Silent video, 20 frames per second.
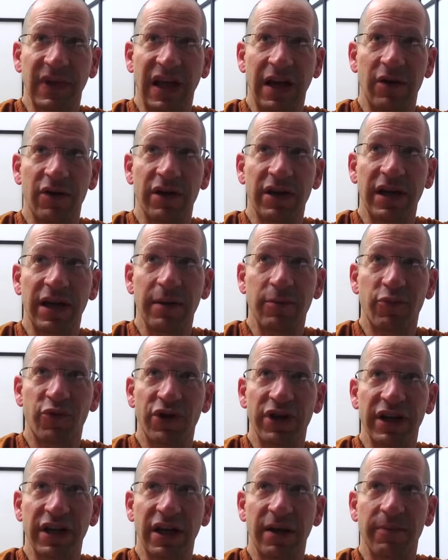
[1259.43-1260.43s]
how can I
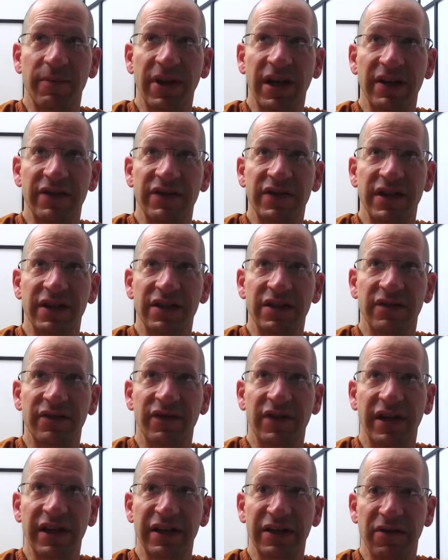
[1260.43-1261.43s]
bring up that sense
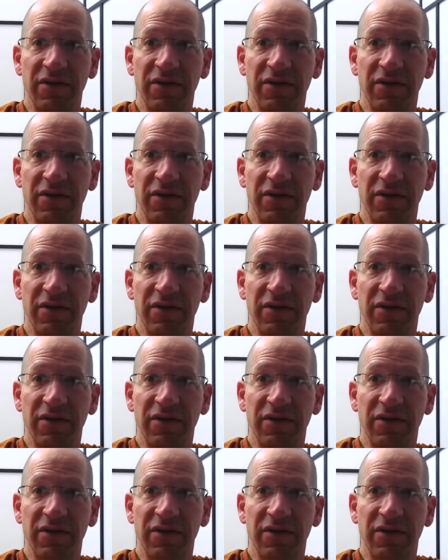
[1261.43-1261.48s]
of like